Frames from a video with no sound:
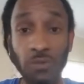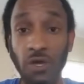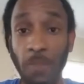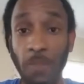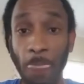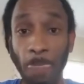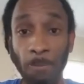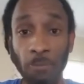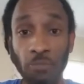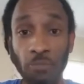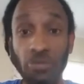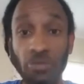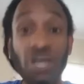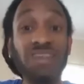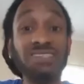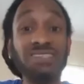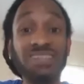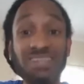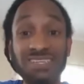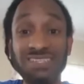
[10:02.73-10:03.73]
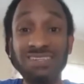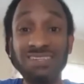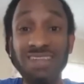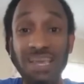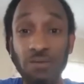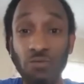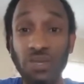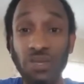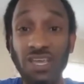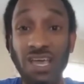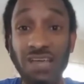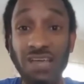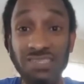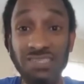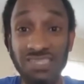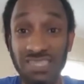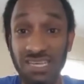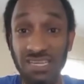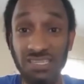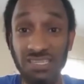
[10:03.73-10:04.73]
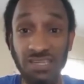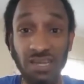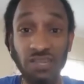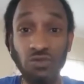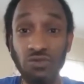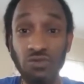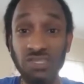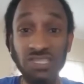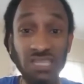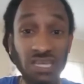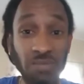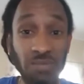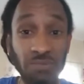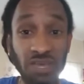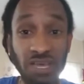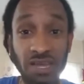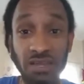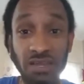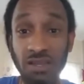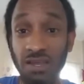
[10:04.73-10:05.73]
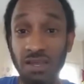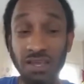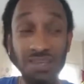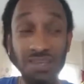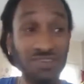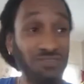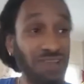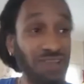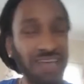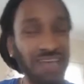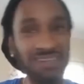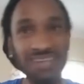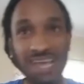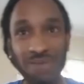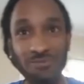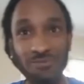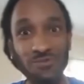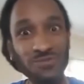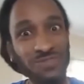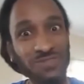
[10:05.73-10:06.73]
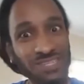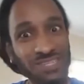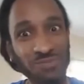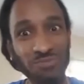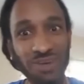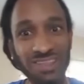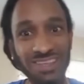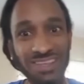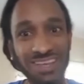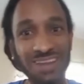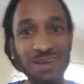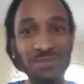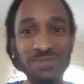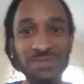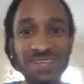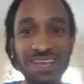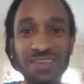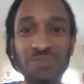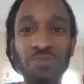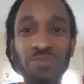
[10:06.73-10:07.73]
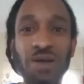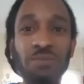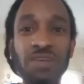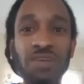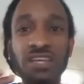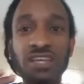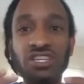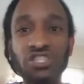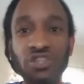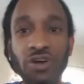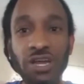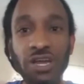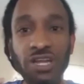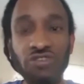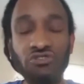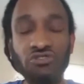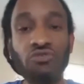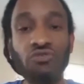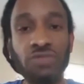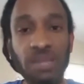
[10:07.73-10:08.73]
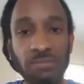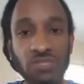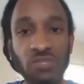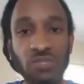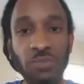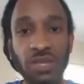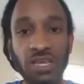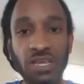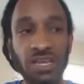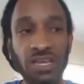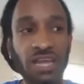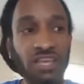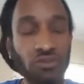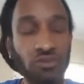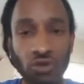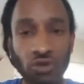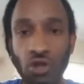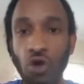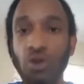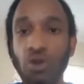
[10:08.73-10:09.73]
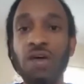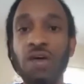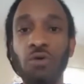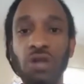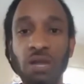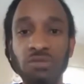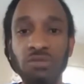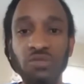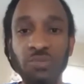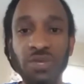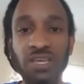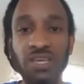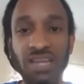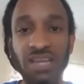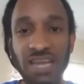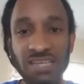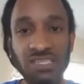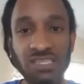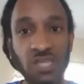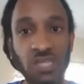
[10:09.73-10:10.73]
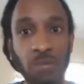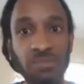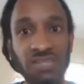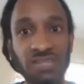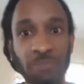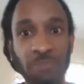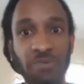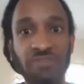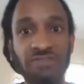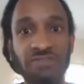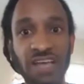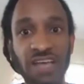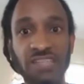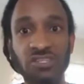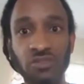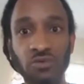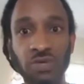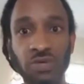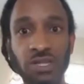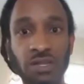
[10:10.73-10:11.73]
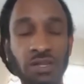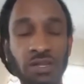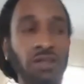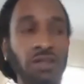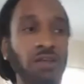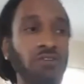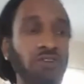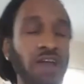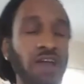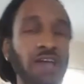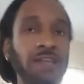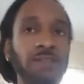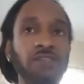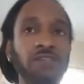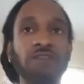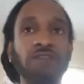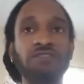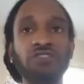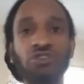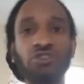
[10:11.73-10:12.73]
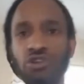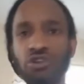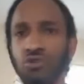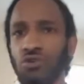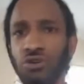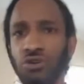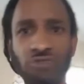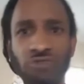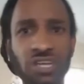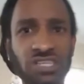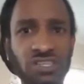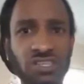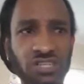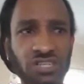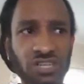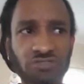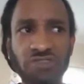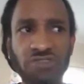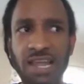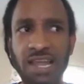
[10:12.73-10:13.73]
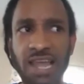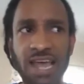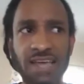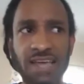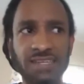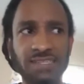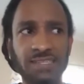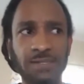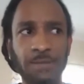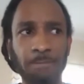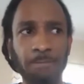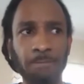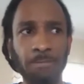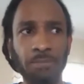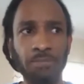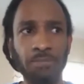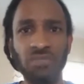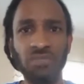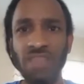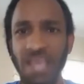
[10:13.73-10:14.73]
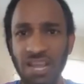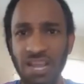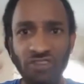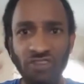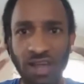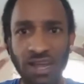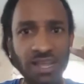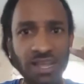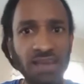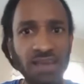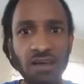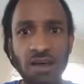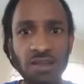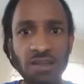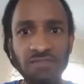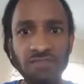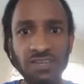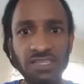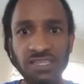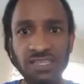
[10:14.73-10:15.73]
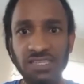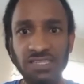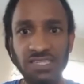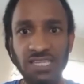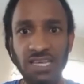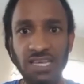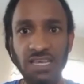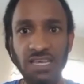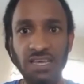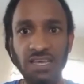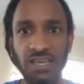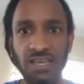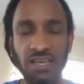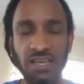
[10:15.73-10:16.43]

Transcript: But because of this net, we can't see each other. You see me and you're like, damn, who is this brother? You know what I'm saying? You probably enjoy the truth I'm speaking, and you know that what I'm speaking has some type of facts to it, right? So if you do your own research, you realize they're trying to get all of us to see